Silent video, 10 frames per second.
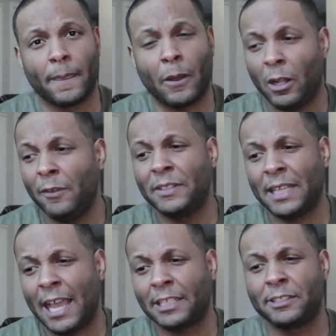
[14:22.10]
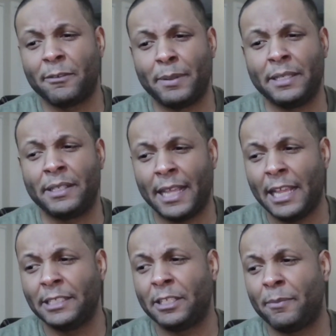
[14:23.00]
All of his actions have been
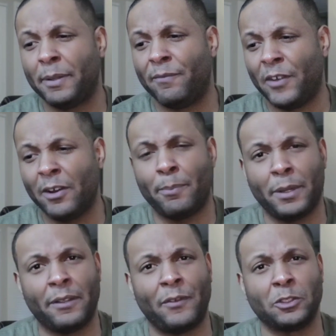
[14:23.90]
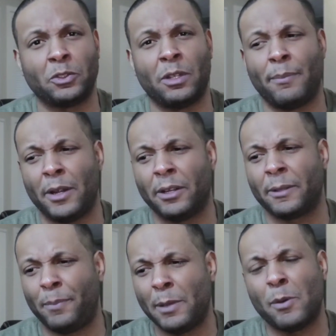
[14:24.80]
things that have been very beneficial to the American
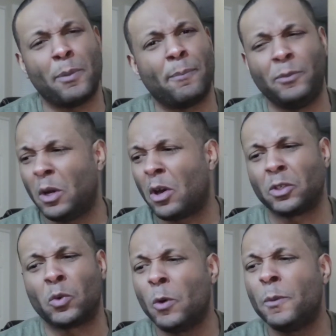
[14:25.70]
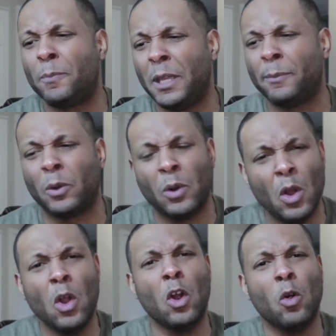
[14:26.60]
people, but there are a group of people
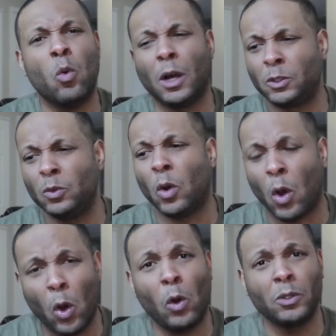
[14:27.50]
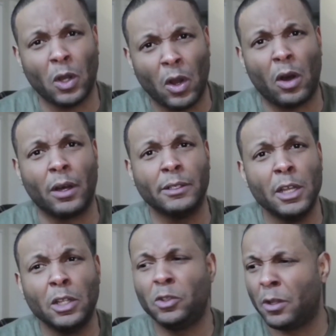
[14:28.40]
who want to hold on
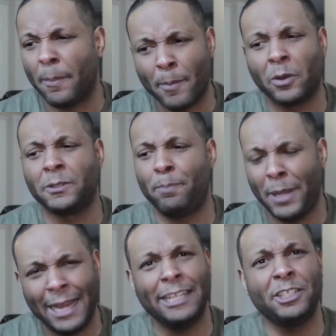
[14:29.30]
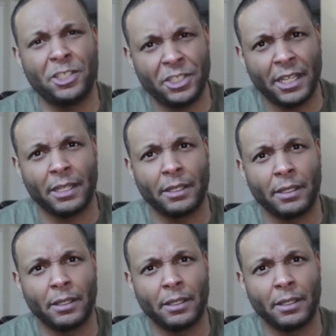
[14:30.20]
to the most petty shit